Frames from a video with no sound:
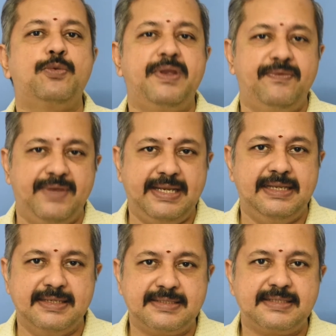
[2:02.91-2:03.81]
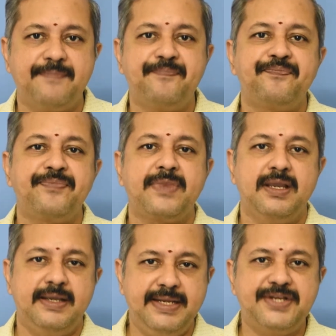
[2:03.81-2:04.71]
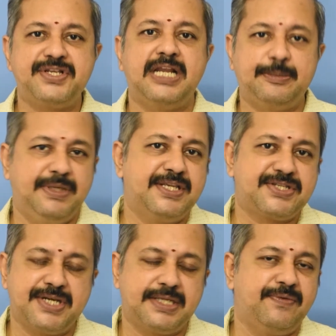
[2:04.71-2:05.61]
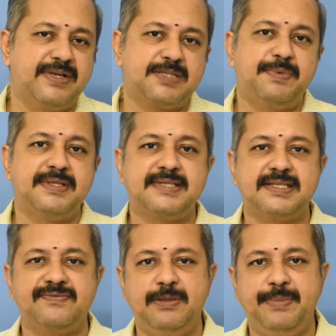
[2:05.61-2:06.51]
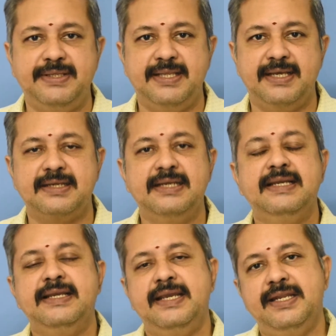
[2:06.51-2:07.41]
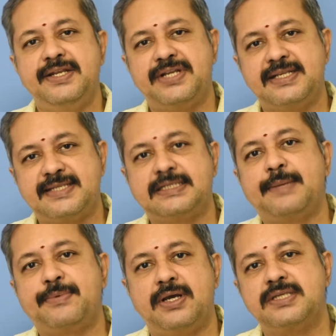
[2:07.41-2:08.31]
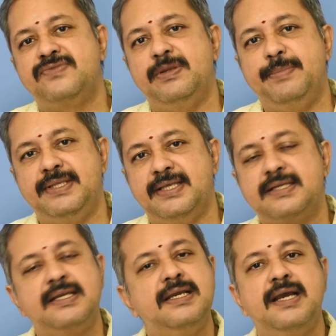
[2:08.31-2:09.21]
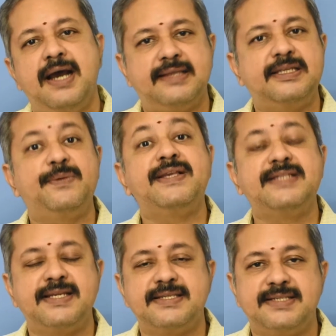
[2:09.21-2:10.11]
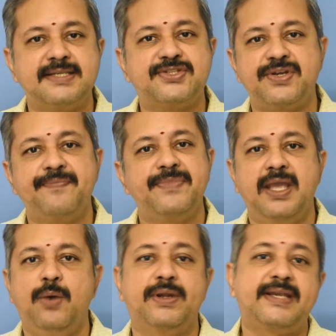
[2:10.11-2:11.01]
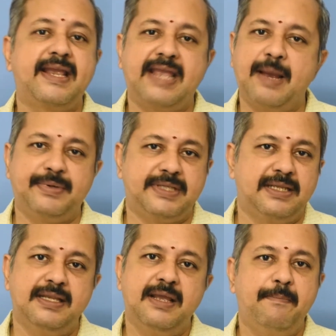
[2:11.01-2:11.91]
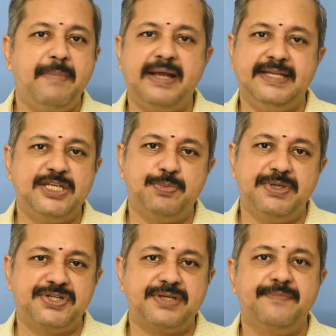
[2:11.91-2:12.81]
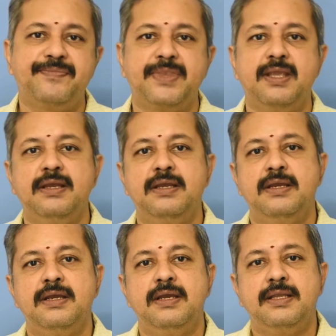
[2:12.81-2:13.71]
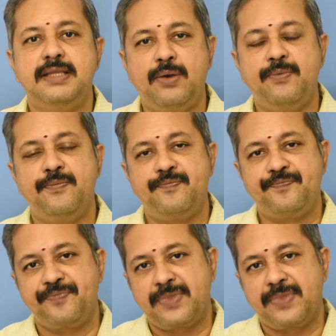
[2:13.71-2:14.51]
to be very less. Initial administrative expenses will be there. Initial setup cost will be there. Otherwise, it is just a working capital management. Now,